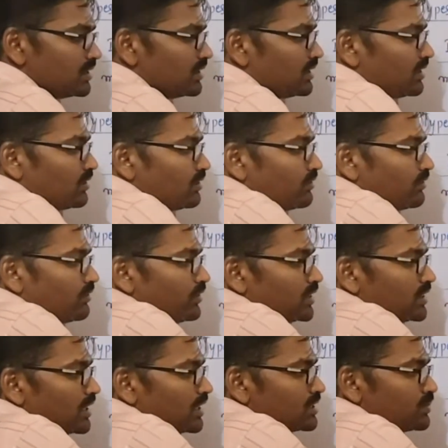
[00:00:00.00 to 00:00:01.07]

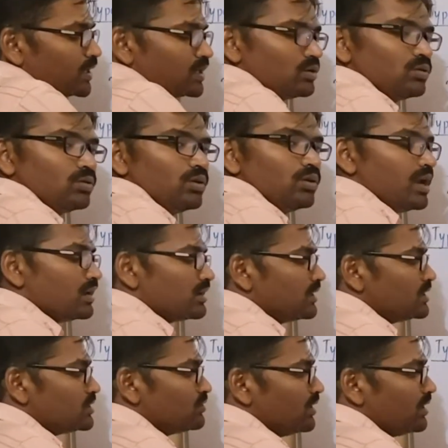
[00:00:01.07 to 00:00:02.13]
with respect to
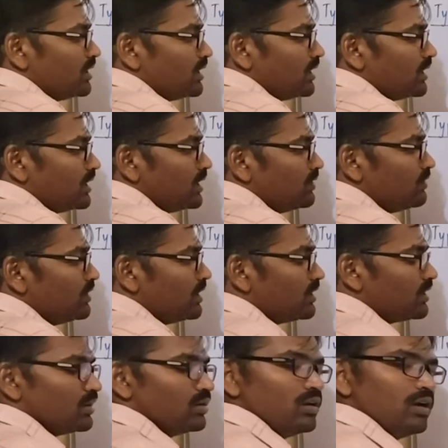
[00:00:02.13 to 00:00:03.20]
reactants we are taking
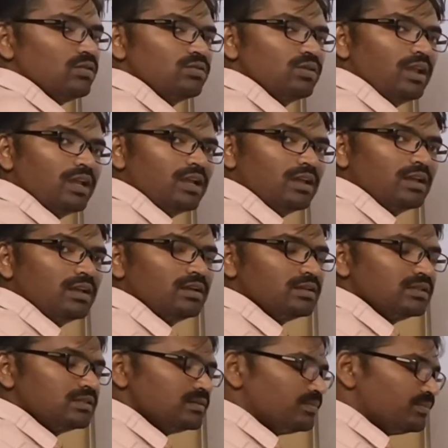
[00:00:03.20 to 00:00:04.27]
here, you have to take
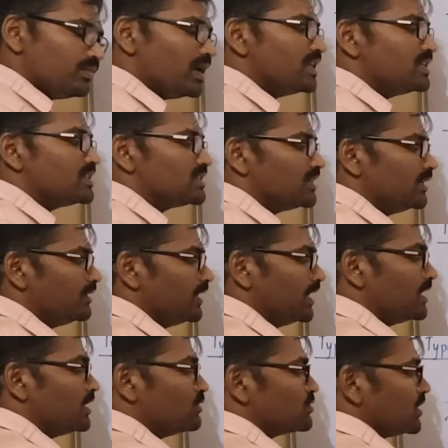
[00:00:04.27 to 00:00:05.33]
minus sign,
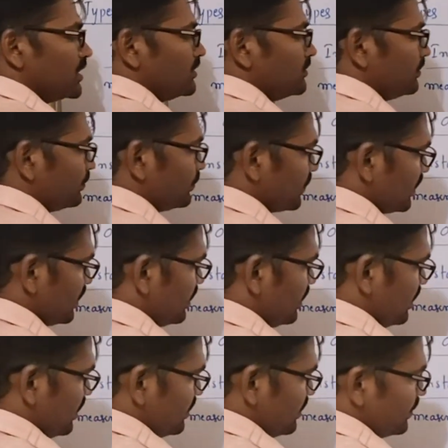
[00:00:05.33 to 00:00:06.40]
negative sign.
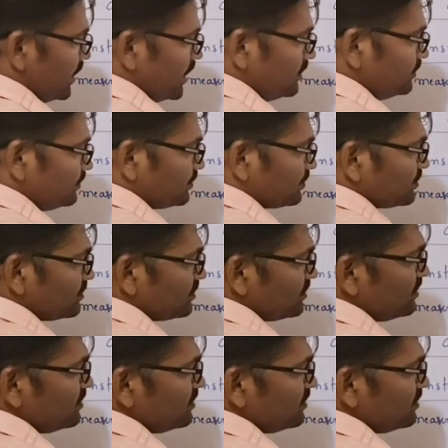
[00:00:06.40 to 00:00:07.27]
Then